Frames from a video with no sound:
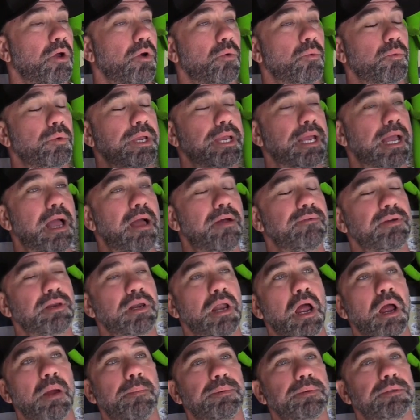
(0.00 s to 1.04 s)
We have an
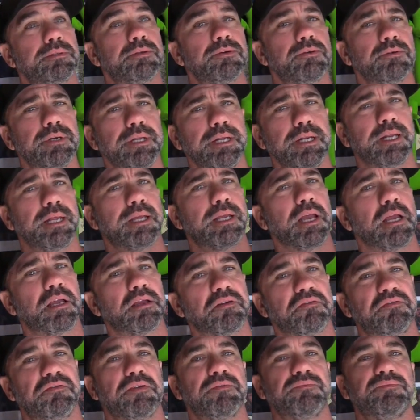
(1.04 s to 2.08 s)
opportunity to kick a
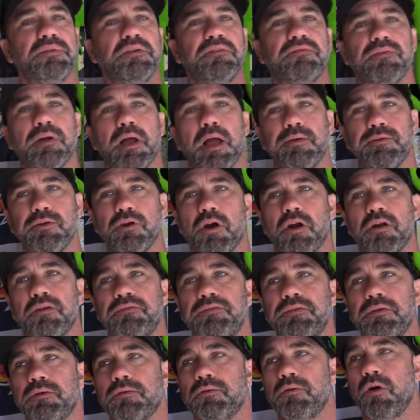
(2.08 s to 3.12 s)
55-yard
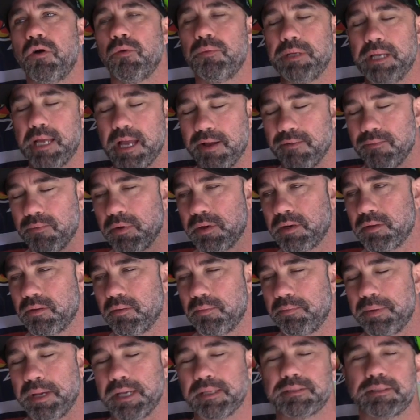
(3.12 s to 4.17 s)
field goal. We have one of the
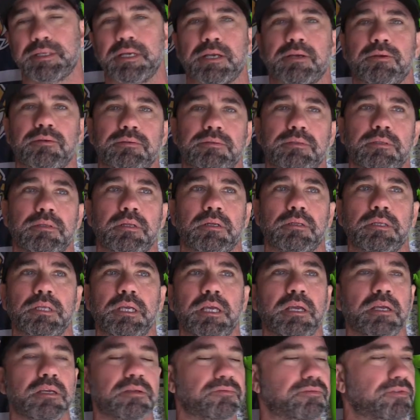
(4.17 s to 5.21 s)
best kickers in the
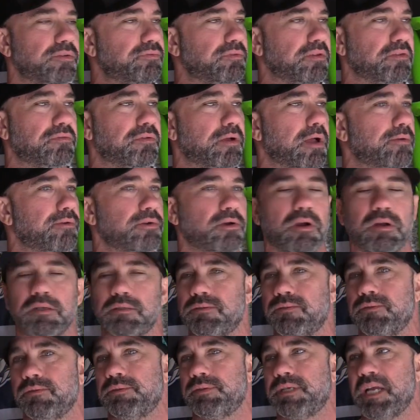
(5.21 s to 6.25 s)
league. 55 yards
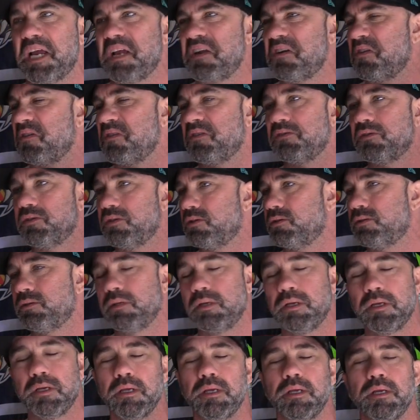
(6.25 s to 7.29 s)
for Sanders is
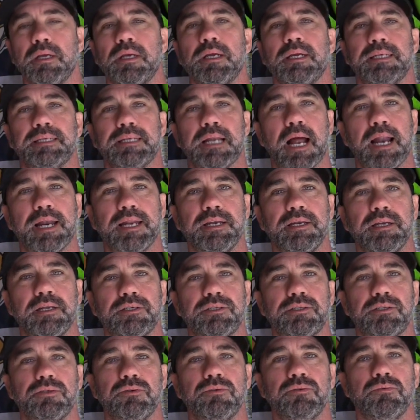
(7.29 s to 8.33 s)
not an
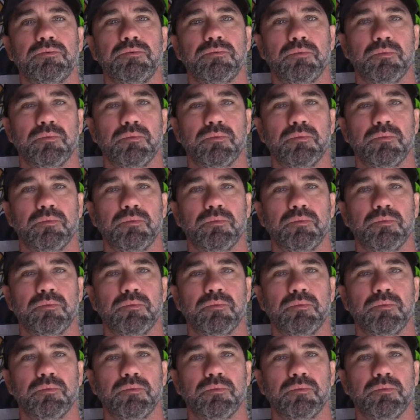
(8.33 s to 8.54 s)
issue